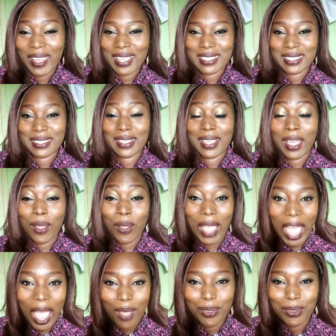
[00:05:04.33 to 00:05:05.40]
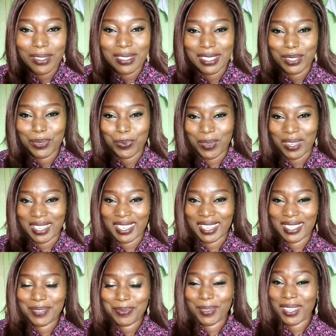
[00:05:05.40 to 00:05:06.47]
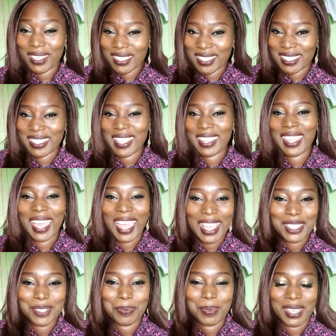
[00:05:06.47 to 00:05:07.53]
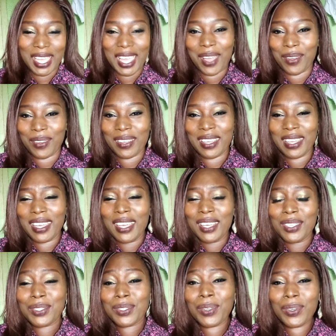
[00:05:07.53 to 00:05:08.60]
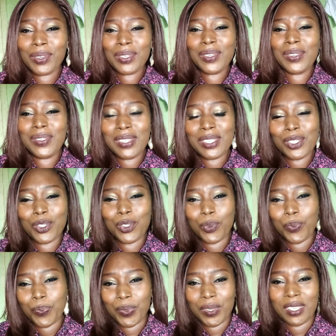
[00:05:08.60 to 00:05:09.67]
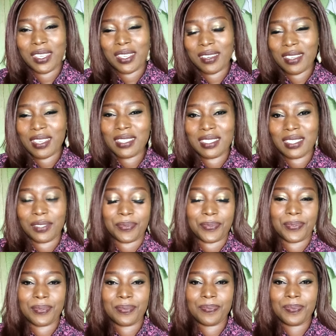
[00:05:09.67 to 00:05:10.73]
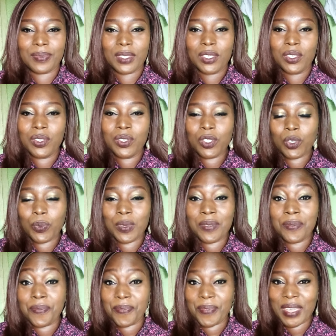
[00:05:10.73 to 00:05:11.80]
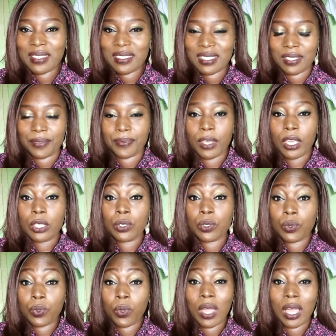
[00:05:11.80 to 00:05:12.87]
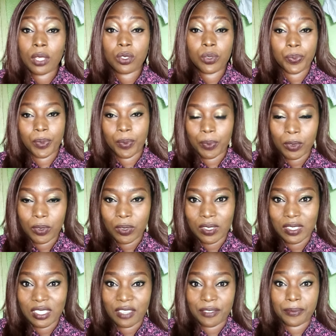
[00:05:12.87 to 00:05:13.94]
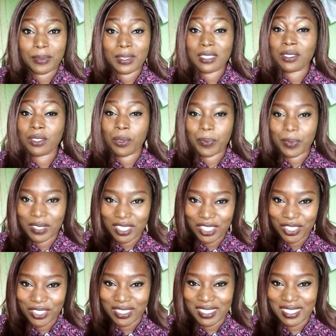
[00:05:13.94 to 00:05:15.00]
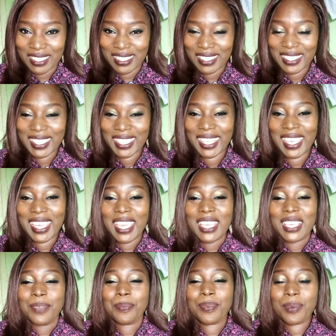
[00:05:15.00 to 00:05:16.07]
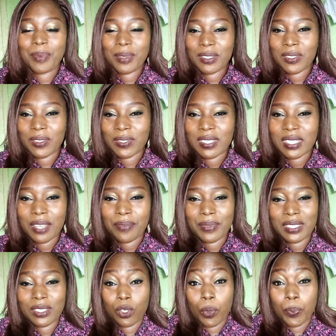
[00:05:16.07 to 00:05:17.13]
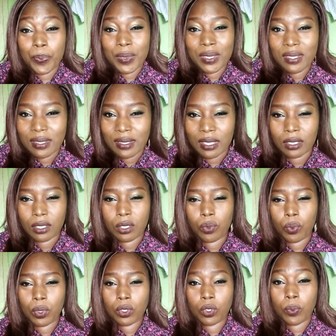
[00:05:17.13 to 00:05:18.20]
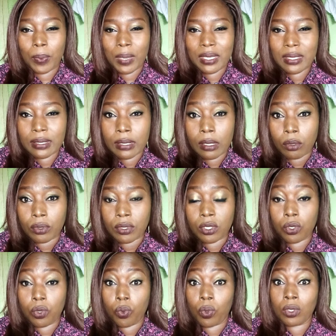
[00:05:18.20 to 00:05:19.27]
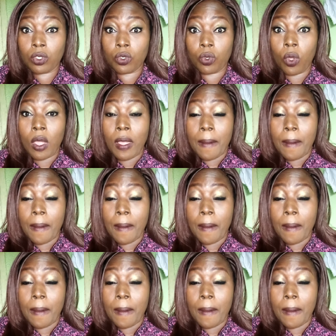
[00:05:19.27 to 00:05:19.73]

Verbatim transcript: ask how does this work because she said ask me how so you need to be creative you need to be inventive to know how to promote yourself there's competition okay promote yourself it's your business you want to make sales you want to